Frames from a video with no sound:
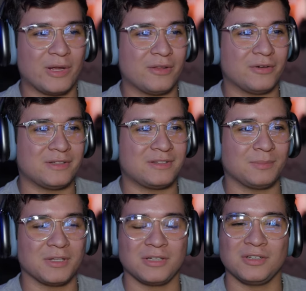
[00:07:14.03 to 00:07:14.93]
whether it's
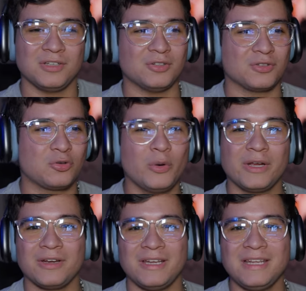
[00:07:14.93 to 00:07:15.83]
something, you know,
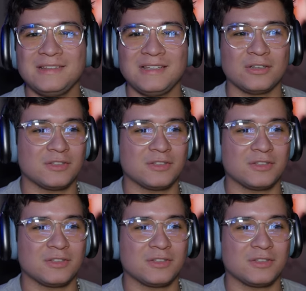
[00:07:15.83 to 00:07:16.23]
quick and easy